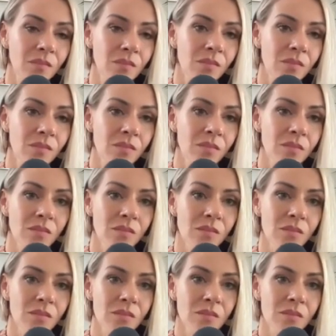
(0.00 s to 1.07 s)

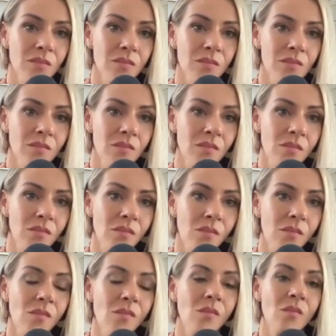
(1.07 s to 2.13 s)

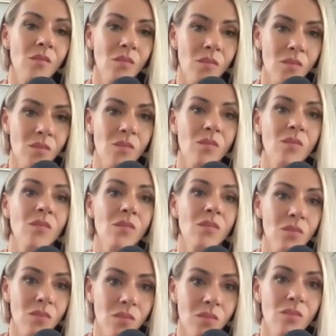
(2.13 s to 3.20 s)

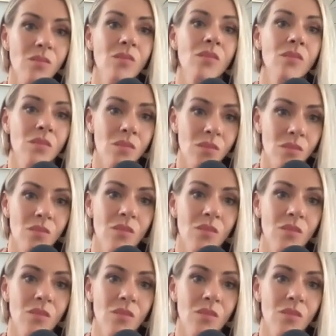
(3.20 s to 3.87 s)
This person isn't speaking.